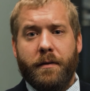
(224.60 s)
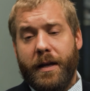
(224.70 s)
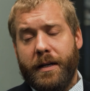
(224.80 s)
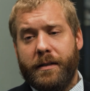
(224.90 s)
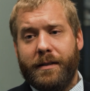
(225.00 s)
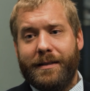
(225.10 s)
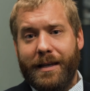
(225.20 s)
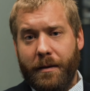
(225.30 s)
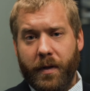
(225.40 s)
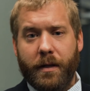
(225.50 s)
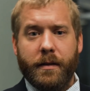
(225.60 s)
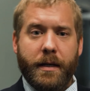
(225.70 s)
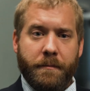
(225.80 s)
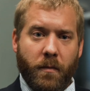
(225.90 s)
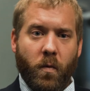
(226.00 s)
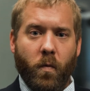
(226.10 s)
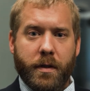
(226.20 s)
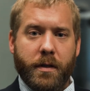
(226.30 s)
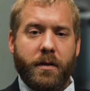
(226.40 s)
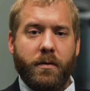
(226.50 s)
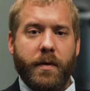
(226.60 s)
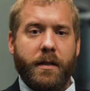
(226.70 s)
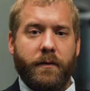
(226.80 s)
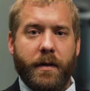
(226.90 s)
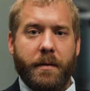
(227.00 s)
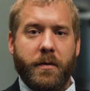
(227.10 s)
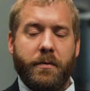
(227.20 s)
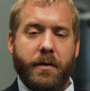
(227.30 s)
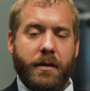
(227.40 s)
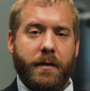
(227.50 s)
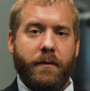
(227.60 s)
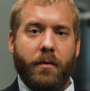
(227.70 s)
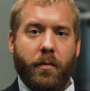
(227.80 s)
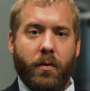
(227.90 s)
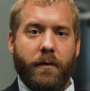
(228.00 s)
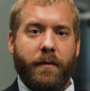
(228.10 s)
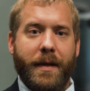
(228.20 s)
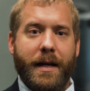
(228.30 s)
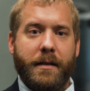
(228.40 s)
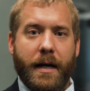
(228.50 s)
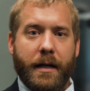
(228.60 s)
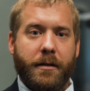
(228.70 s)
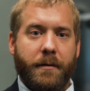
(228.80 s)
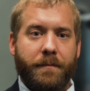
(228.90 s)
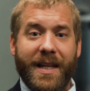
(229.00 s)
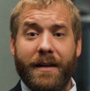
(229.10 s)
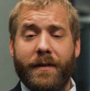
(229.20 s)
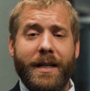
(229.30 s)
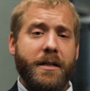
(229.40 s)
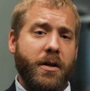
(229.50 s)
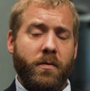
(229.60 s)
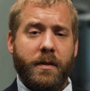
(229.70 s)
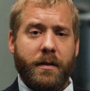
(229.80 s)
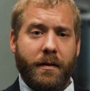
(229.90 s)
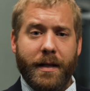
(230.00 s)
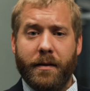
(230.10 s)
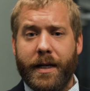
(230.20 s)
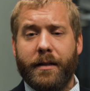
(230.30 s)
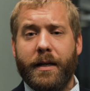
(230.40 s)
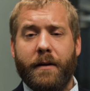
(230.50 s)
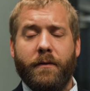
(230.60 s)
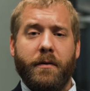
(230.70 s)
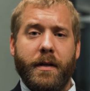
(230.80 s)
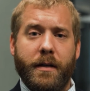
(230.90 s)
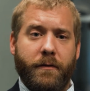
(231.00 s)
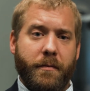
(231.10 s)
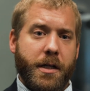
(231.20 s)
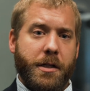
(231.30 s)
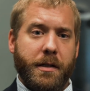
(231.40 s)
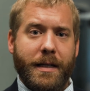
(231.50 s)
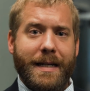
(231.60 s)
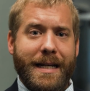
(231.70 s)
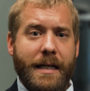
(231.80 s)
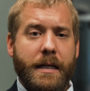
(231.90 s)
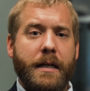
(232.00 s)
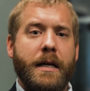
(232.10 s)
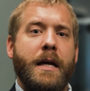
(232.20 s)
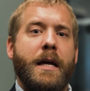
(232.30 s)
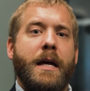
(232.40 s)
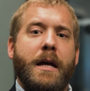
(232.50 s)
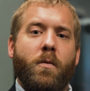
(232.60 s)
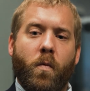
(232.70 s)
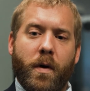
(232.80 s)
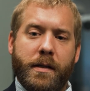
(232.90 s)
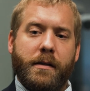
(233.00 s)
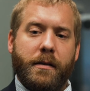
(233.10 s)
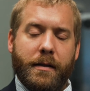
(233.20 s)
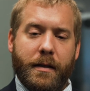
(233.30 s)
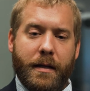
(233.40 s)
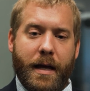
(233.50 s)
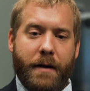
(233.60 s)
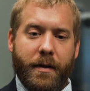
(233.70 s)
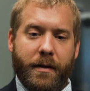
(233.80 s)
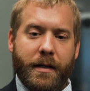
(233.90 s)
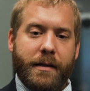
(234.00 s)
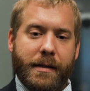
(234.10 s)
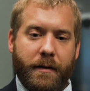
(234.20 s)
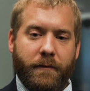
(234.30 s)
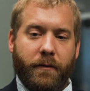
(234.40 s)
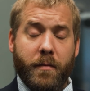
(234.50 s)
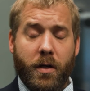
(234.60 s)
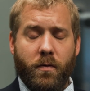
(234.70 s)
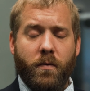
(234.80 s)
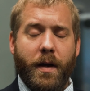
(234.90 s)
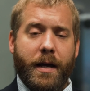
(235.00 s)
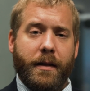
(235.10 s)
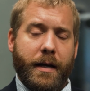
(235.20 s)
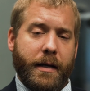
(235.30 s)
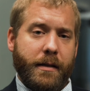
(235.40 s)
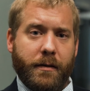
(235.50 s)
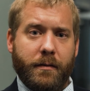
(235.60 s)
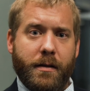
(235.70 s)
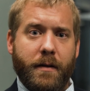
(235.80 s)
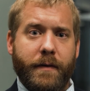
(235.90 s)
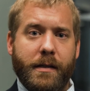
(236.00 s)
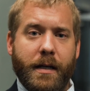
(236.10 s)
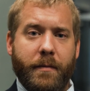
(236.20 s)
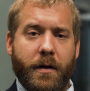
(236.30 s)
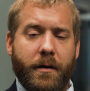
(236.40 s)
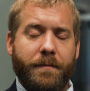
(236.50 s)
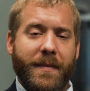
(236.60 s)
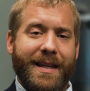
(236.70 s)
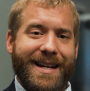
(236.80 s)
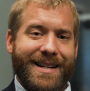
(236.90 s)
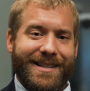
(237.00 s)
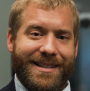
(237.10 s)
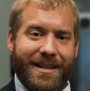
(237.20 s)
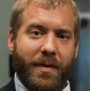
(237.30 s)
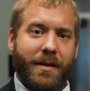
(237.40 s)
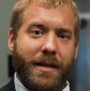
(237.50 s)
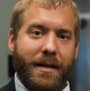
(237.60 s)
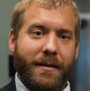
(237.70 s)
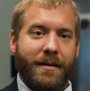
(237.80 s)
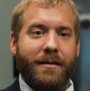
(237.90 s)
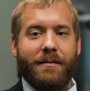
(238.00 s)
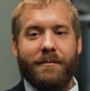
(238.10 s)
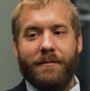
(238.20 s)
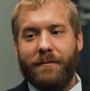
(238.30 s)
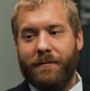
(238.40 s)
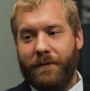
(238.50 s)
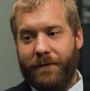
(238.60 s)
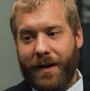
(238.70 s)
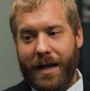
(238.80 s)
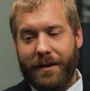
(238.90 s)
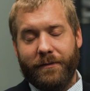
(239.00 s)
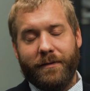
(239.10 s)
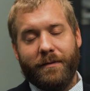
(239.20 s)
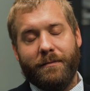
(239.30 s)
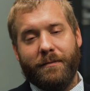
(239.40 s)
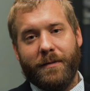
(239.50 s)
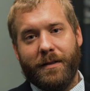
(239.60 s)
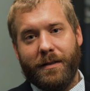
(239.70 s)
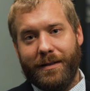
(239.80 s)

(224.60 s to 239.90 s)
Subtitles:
then it's typically 1 to 2 weeks for them to receive the report from that doctor. If they don't, they likely have all the information they need. Once everything is in from you and that consultative examiner, it is typically 5 to